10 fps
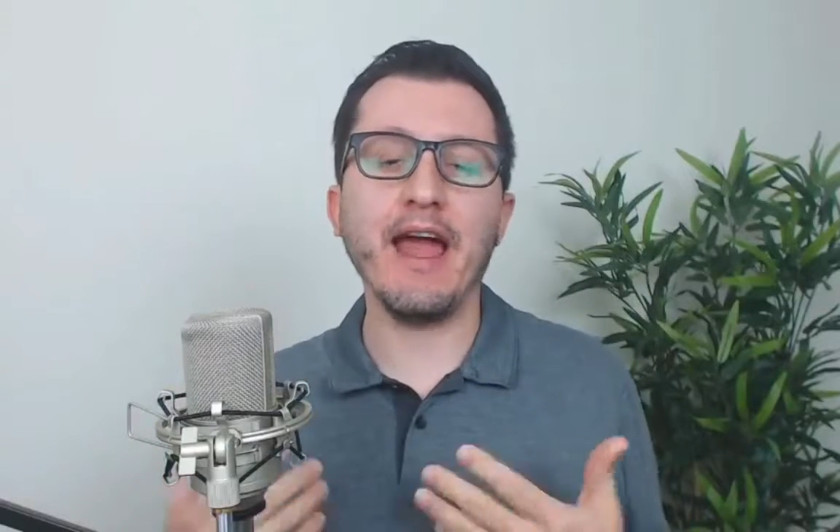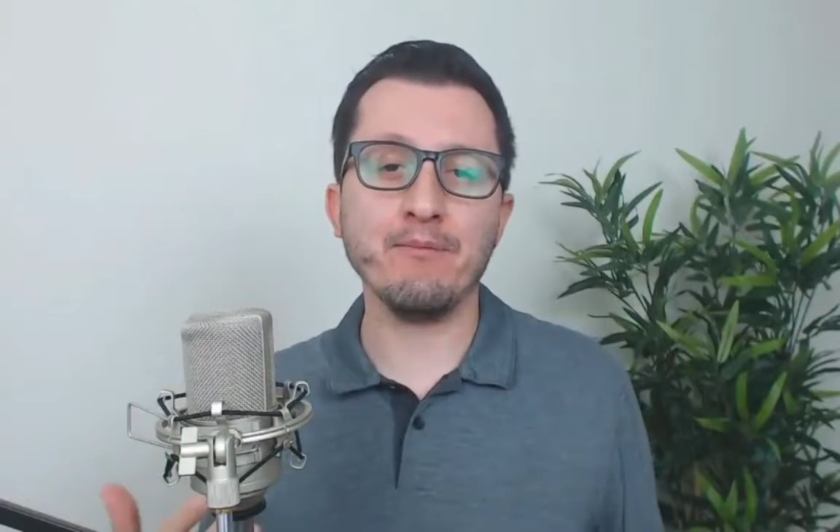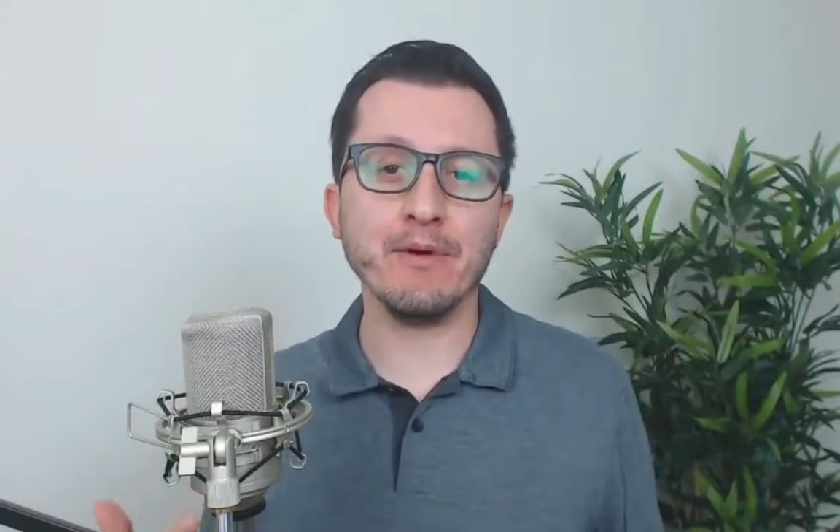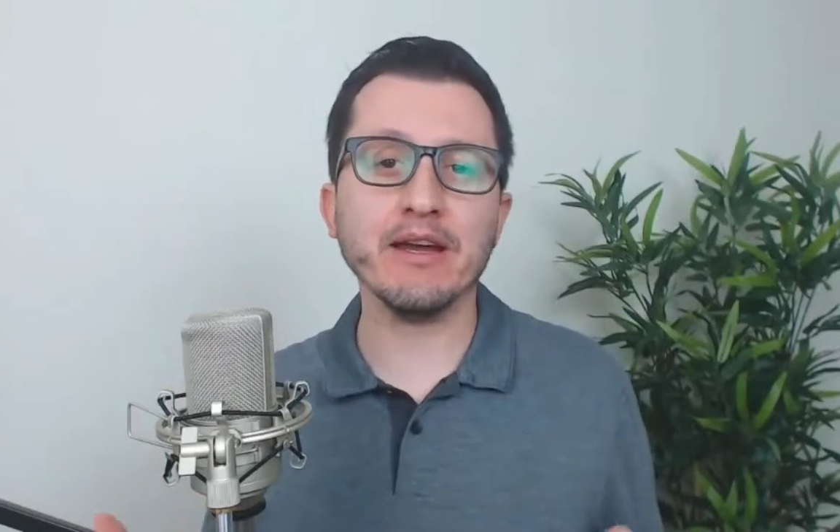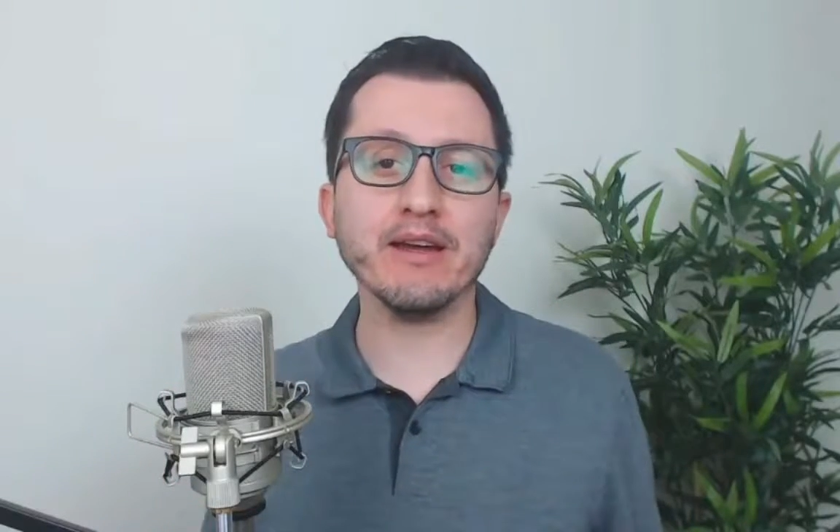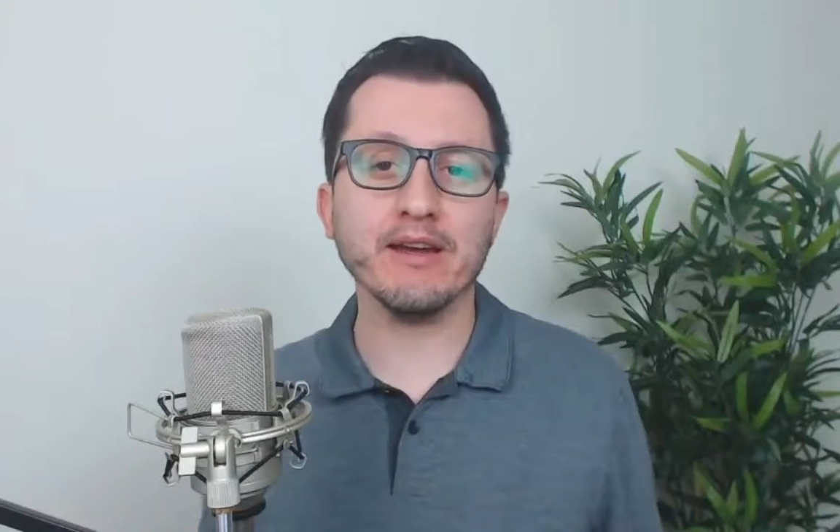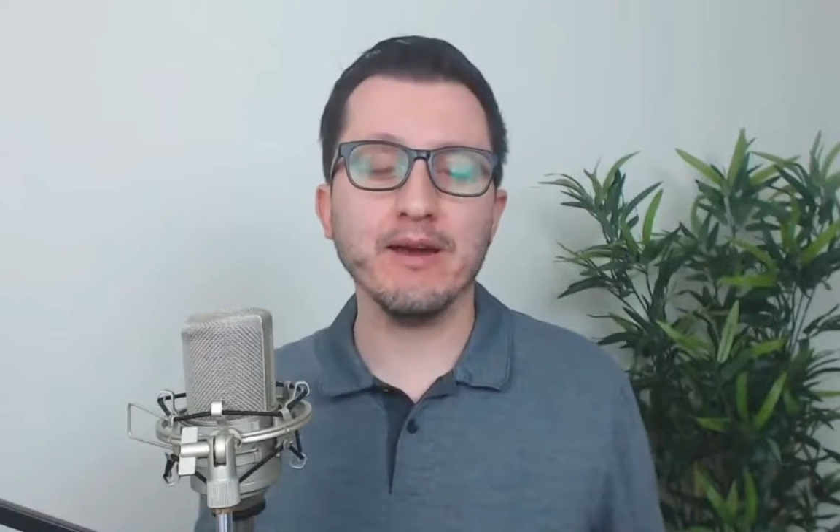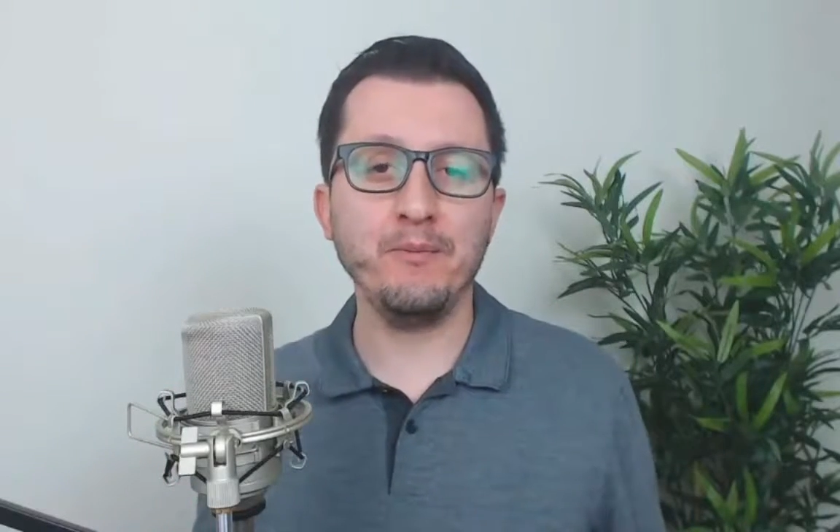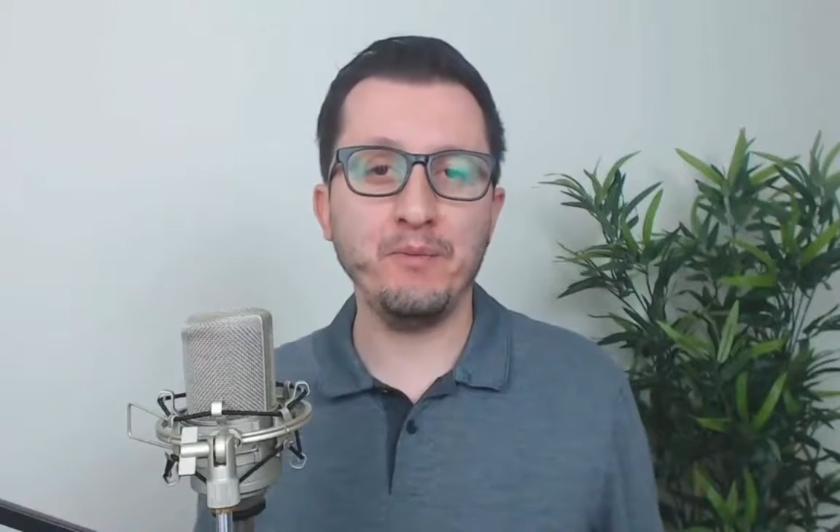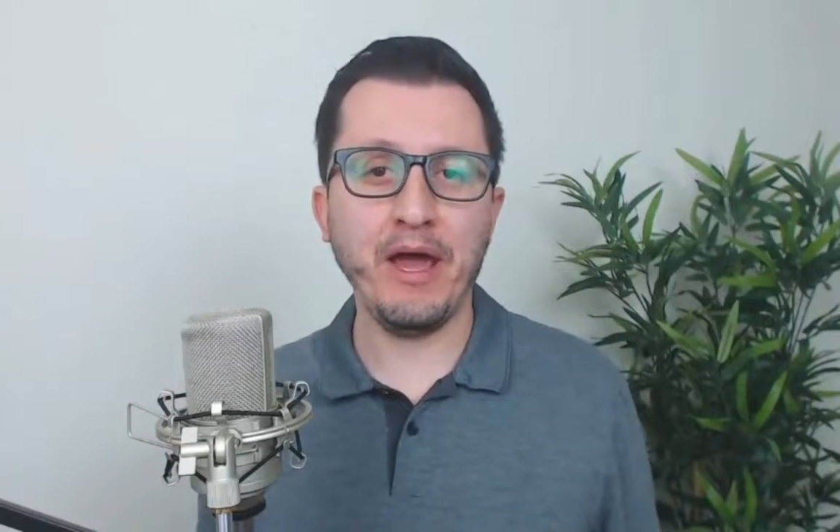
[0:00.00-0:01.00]
epic
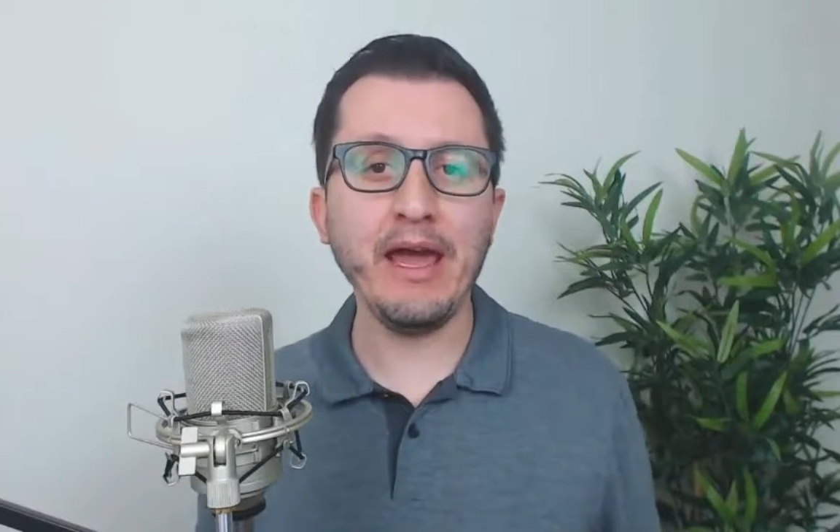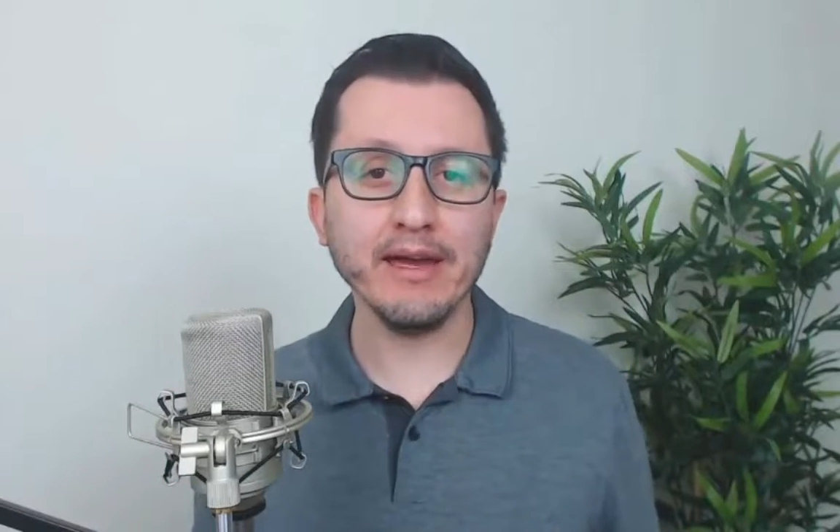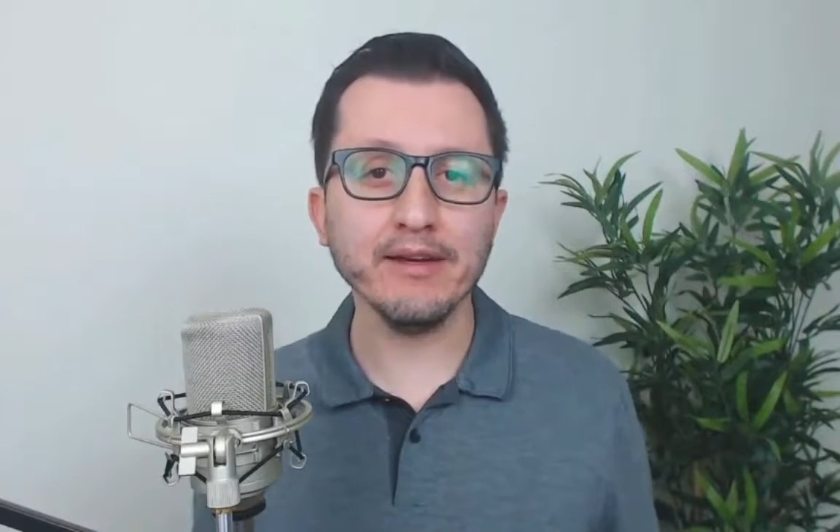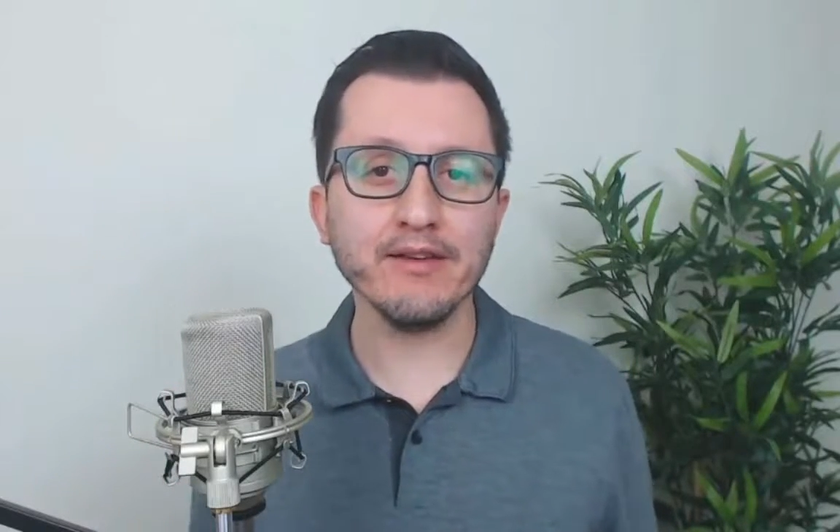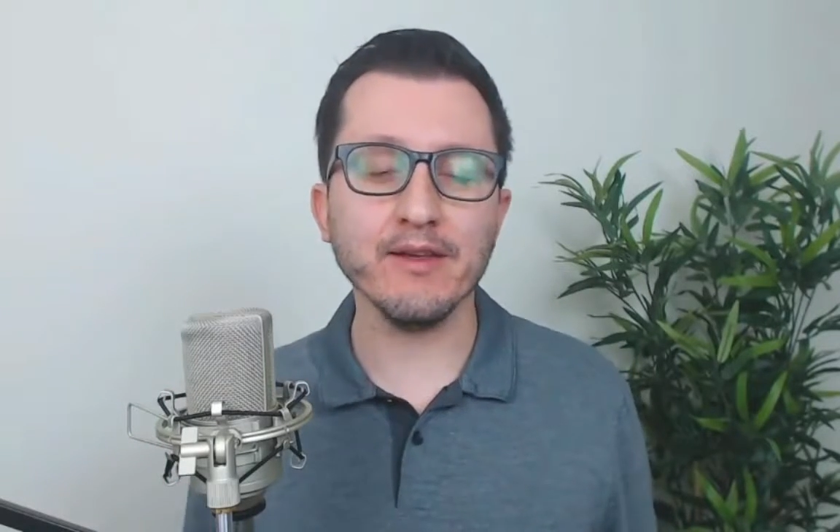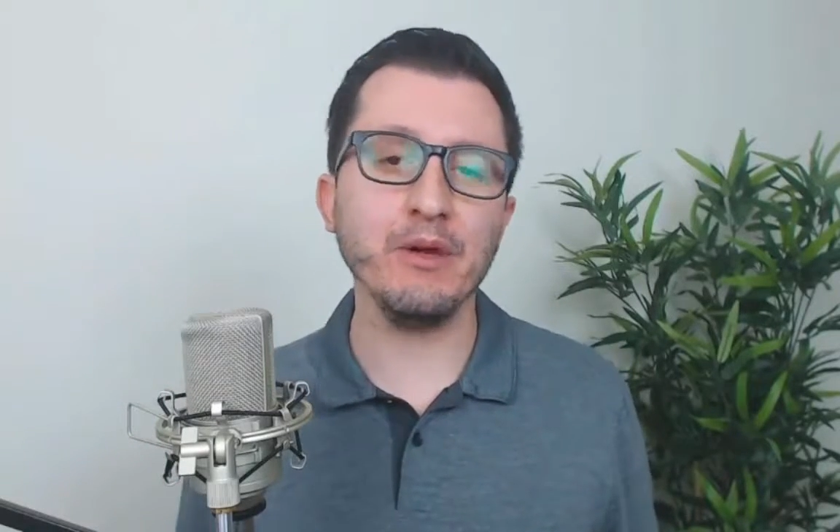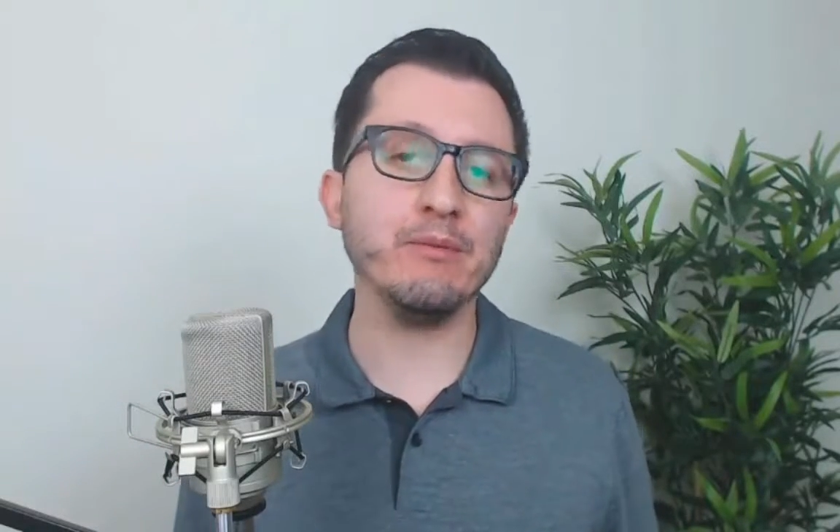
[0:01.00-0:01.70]
page that